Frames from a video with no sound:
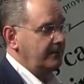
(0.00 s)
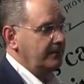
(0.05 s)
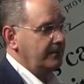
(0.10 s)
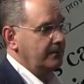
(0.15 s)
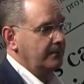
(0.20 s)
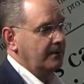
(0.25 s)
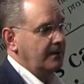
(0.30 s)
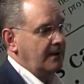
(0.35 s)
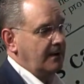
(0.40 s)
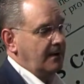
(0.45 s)

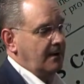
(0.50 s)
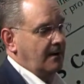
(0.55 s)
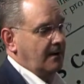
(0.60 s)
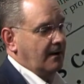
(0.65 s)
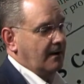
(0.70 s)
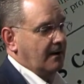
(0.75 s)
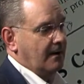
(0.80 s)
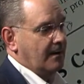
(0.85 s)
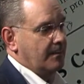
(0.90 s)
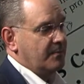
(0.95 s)
to
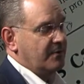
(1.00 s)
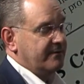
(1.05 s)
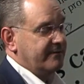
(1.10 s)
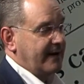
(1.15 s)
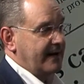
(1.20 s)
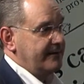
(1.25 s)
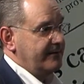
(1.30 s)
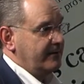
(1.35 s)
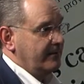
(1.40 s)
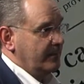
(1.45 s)

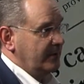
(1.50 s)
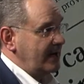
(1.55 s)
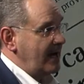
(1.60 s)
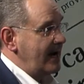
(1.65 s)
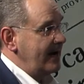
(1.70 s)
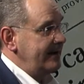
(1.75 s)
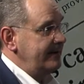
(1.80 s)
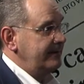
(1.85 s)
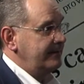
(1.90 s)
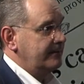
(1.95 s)
provide
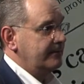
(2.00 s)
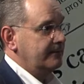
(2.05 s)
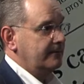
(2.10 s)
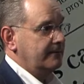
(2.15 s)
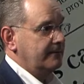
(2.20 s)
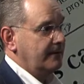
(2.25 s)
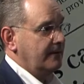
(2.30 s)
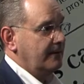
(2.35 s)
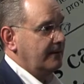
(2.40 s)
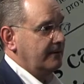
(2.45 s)
supplies
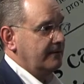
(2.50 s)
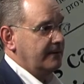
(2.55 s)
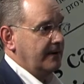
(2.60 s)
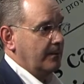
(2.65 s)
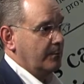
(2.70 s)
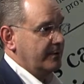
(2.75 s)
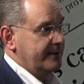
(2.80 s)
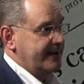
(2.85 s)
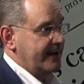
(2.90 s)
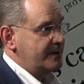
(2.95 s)

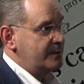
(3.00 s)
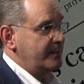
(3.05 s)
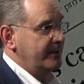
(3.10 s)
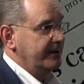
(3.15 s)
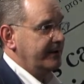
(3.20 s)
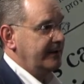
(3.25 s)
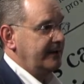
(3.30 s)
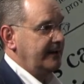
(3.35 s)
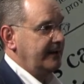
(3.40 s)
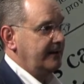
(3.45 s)
that were
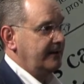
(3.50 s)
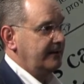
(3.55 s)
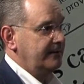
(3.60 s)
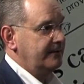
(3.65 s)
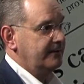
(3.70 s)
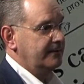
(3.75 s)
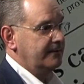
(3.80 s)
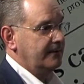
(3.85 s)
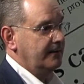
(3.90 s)
desperately needed.